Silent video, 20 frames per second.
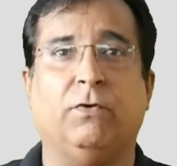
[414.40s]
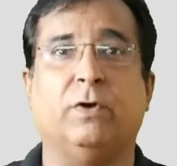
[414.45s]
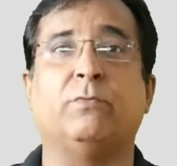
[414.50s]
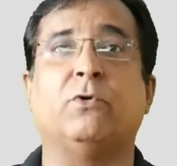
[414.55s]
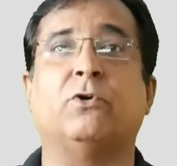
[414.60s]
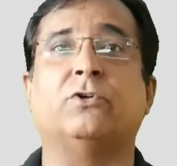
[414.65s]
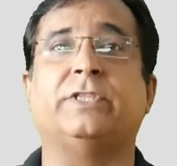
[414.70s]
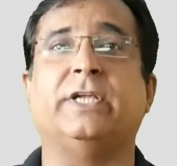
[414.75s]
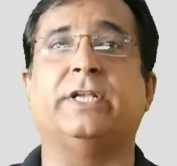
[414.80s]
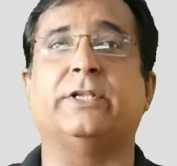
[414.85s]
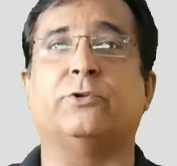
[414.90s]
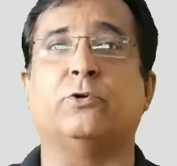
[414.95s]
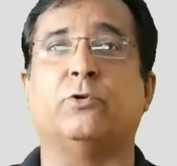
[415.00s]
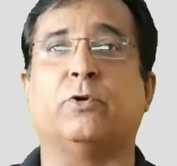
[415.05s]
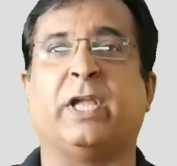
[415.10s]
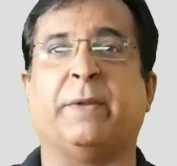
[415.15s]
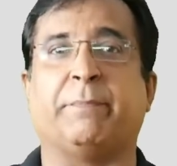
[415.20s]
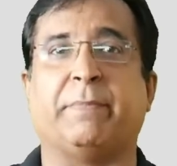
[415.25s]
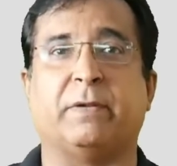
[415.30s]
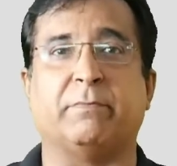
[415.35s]
One more thing to
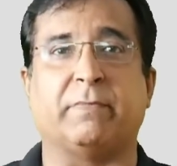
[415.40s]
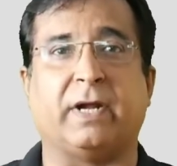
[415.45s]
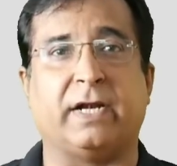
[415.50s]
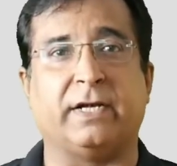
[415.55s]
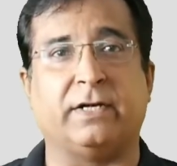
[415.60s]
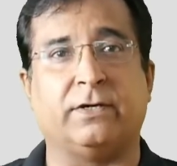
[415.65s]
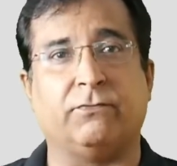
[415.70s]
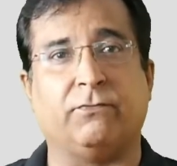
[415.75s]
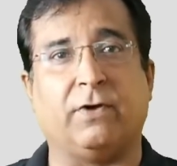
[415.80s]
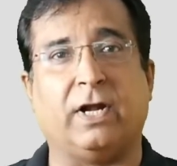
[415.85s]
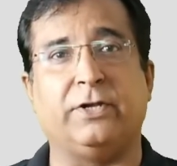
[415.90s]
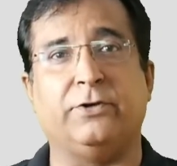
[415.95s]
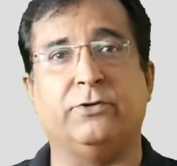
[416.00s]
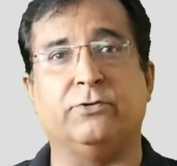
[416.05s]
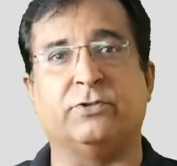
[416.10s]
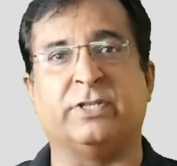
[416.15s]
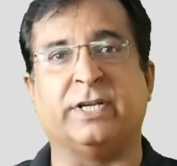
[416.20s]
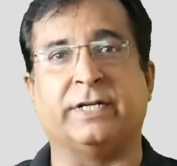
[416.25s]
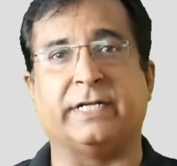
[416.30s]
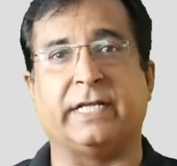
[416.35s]
keep in mind while
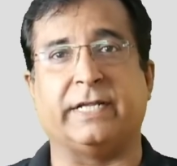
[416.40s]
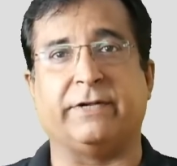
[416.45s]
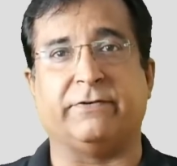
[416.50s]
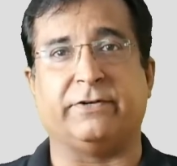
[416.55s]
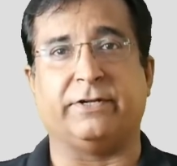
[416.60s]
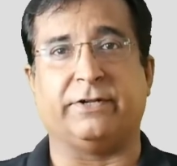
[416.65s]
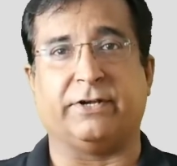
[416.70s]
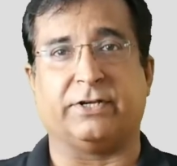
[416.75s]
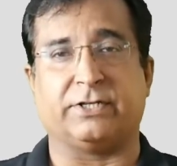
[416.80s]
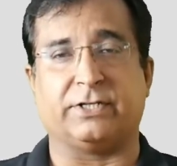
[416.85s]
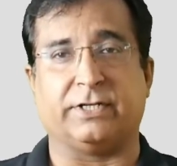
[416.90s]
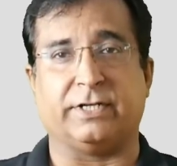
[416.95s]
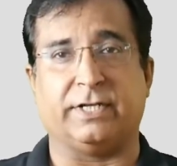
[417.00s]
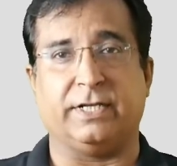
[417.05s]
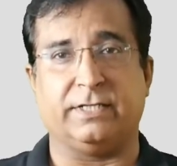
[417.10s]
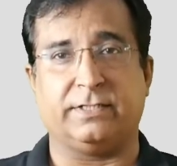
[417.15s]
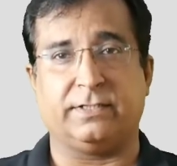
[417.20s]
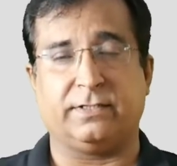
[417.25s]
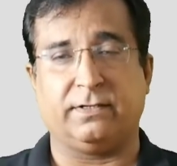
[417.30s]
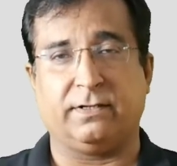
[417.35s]
using derivative action
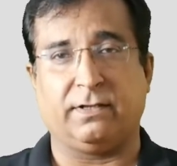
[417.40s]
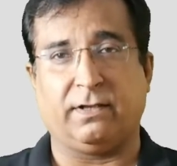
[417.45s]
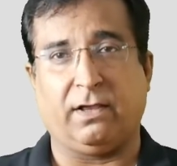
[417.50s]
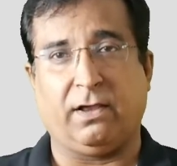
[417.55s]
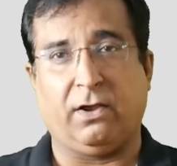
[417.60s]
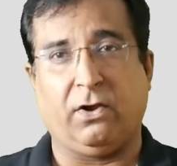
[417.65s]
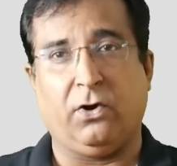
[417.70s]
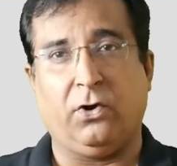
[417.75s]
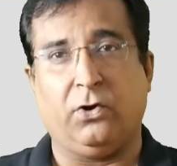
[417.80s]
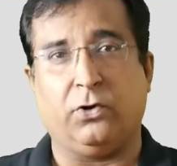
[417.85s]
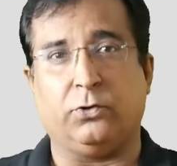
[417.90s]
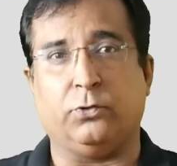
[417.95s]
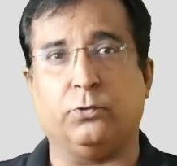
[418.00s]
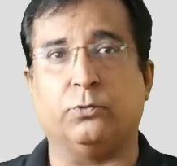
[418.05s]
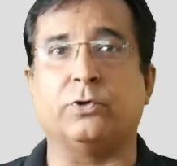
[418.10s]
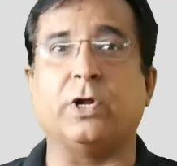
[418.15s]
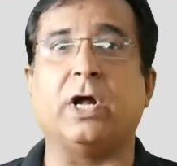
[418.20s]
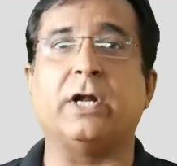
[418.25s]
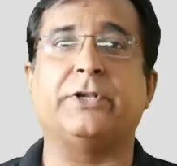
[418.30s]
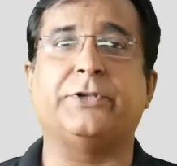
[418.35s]
is,
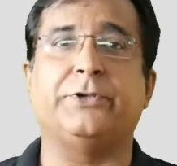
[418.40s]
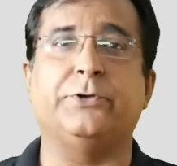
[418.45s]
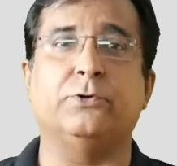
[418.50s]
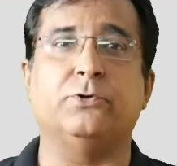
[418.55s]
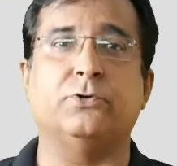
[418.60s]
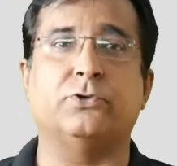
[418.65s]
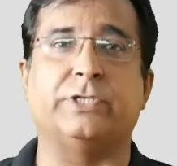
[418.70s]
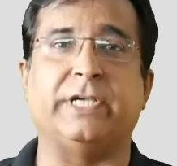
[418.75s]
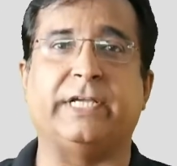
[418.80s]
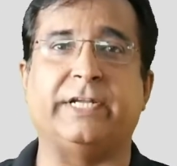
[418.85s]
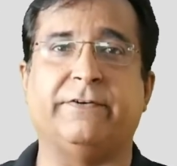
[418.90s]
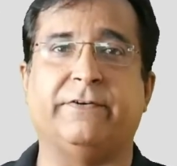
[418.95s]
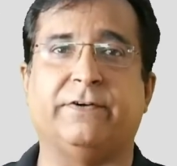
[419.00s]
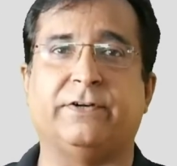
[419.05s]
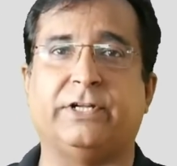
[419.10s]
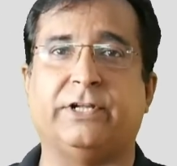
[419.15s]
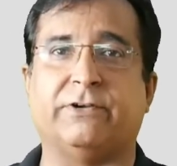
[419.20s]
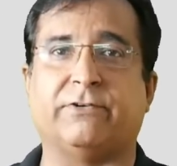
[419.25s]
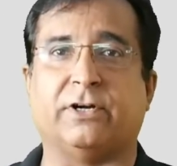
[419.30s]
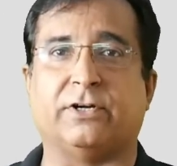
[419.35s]
do not use
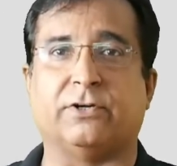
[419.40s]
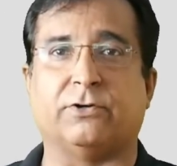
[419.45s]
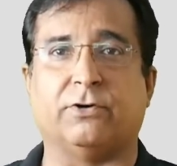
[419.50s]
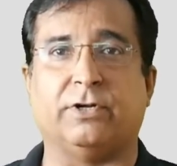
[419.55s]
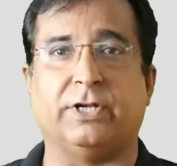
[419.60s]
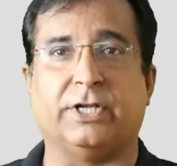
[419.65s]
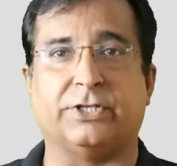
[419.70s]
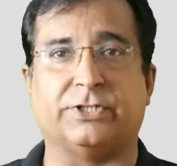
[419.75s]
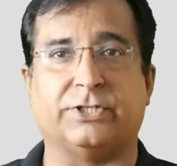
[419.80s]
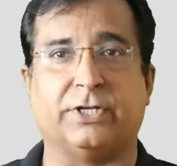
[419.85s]
derivative control